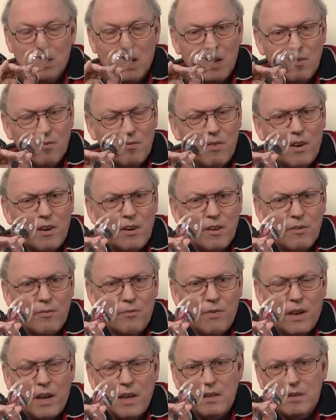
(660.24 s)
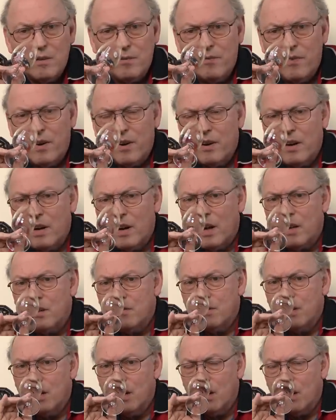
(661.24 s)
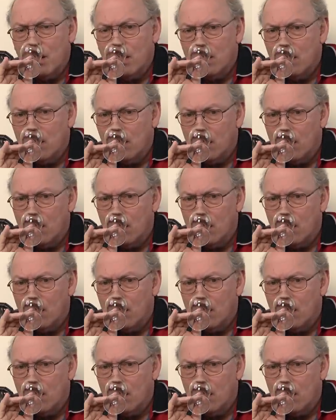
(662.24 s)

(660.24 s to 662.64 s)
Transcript: And very faint and very light vanilla.